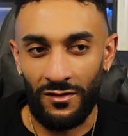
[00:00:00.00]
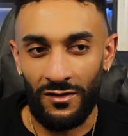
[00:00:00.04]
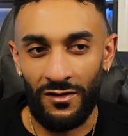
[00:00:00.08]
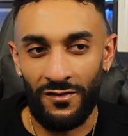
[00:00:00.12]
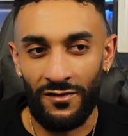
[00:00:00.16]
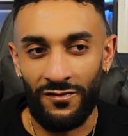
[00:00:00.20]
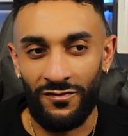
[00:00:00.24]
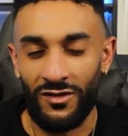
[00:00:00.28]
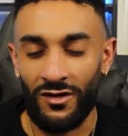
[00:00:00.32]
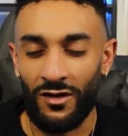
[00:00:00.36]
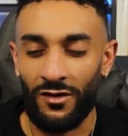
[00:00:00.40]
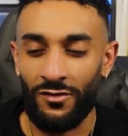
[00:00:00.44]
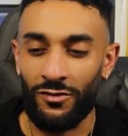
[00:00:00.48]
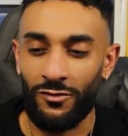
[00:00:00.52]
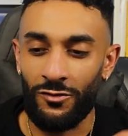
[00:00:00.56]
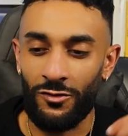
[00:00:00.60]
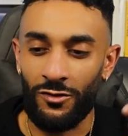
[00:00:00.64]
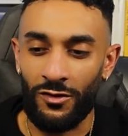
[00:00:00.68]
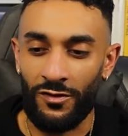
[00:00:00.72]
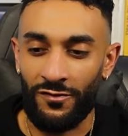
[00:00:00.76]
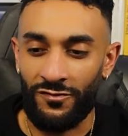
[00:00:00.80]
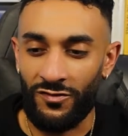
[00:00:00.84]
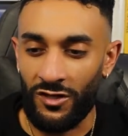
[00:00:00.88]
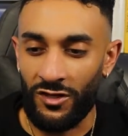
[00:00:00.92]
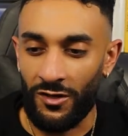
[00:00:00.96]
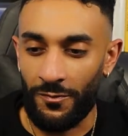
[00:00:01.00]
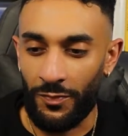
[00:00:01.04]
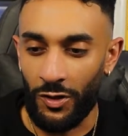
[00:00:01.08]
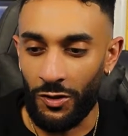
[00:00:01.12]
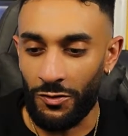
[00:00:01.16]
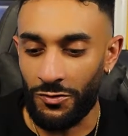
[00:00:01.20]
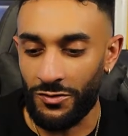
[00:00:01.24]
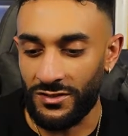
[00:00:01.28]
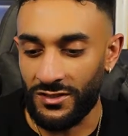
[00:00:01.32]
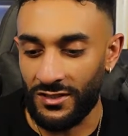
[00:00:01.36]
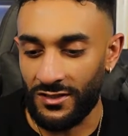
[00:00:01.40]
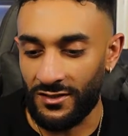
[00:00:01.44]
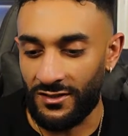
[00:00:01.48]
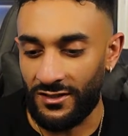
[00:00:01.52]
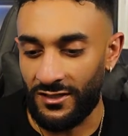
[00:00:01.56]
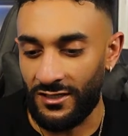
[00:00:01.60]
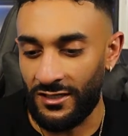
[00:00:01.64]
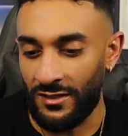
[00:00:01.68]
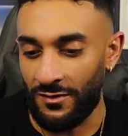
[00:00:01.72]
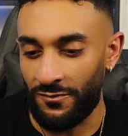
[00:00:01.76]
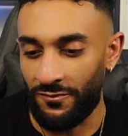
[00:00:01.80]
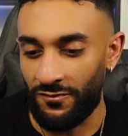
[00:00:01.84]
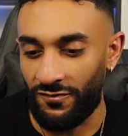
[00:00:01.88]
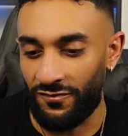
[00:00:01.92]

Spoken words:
if the opposing team